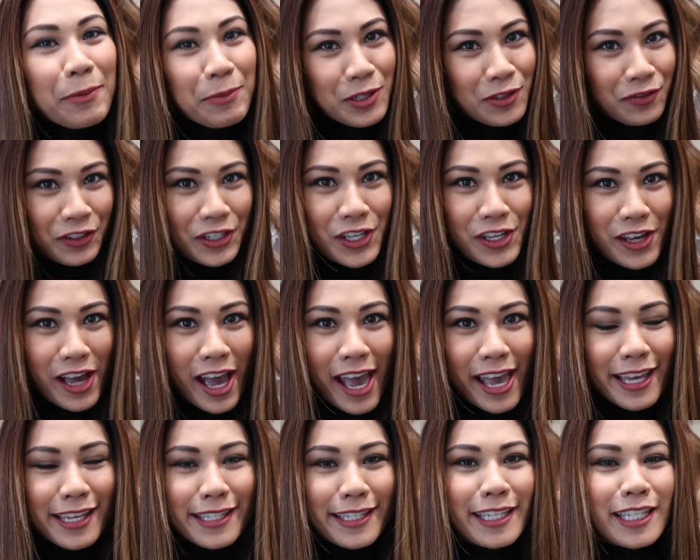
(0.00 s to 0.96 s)
tips for you
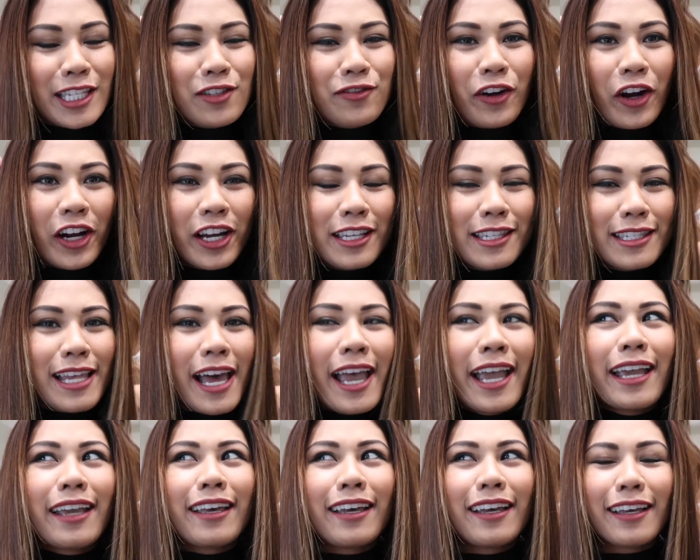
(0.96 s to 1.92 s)
guys as far as
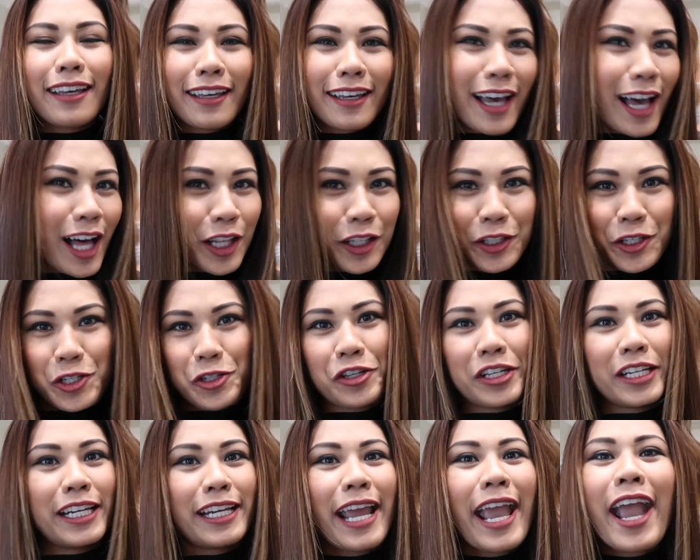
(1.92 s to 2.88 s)
like color
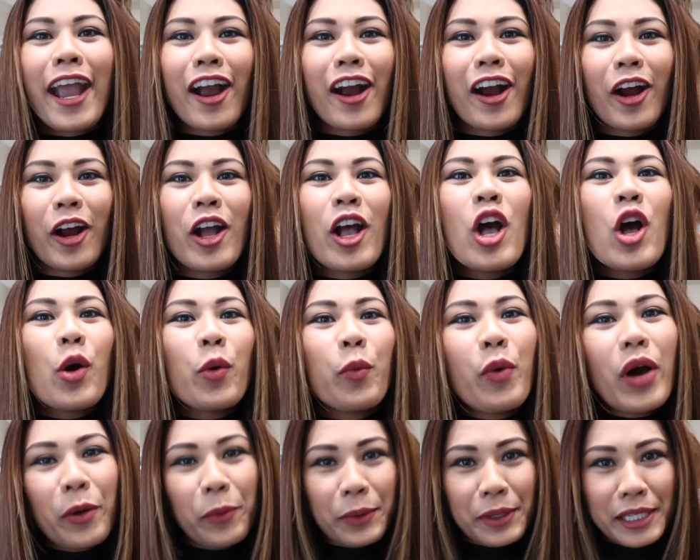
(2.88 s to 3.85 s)
treated hair,
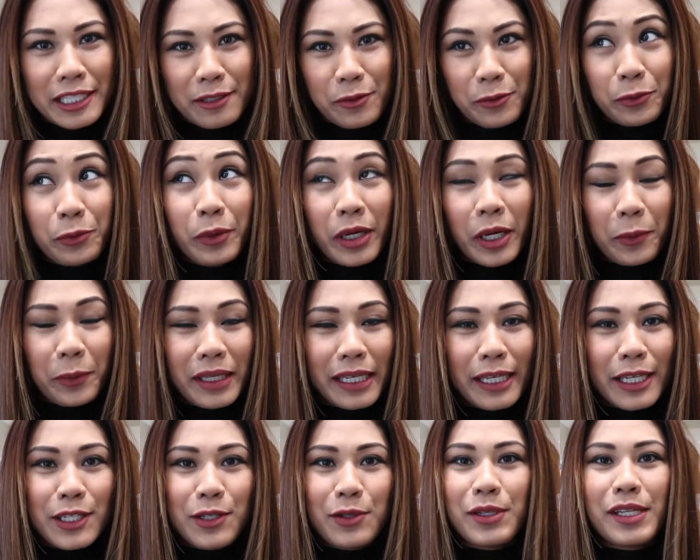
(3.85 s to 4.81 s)
what we
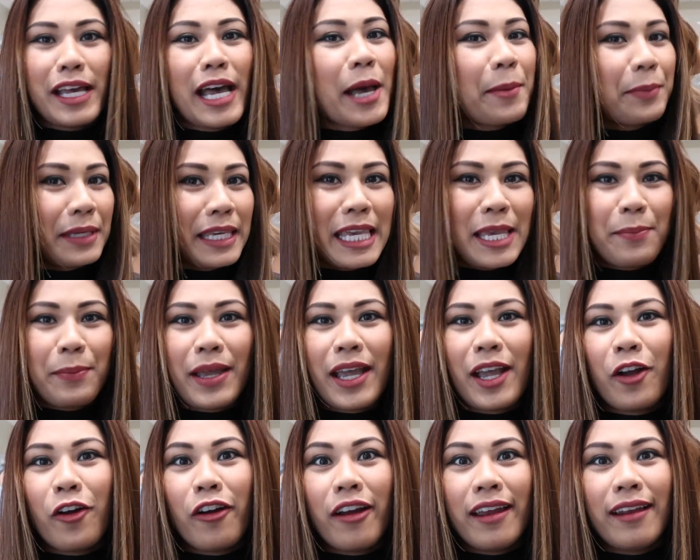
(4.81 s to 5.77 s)
could do to upkeep
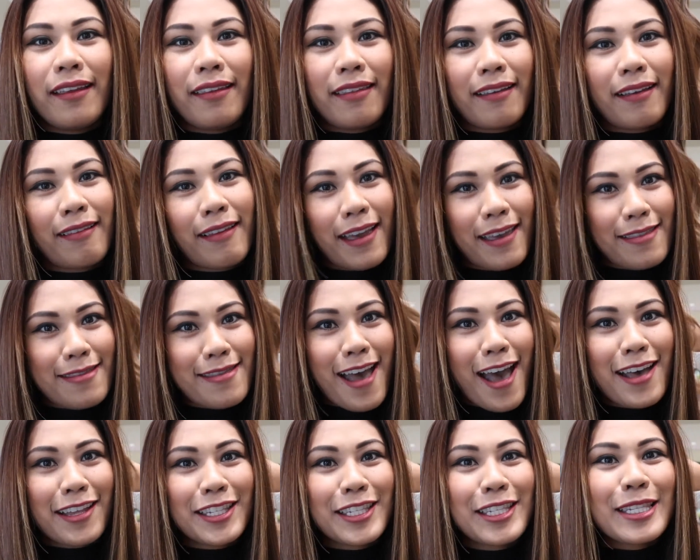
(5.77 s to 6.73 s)
it or anything like
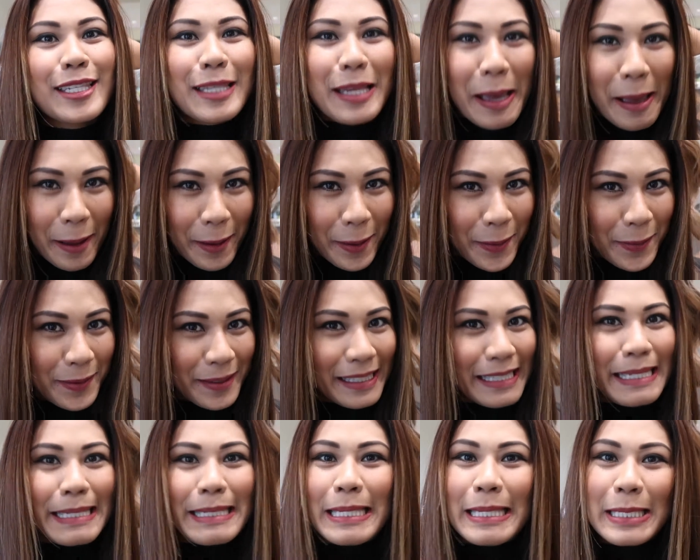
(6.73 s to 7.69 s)
that. So
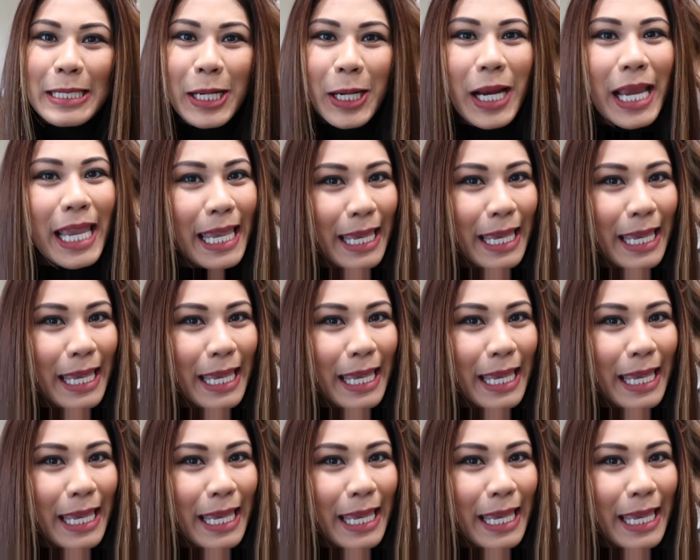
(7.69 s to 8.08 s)
this is her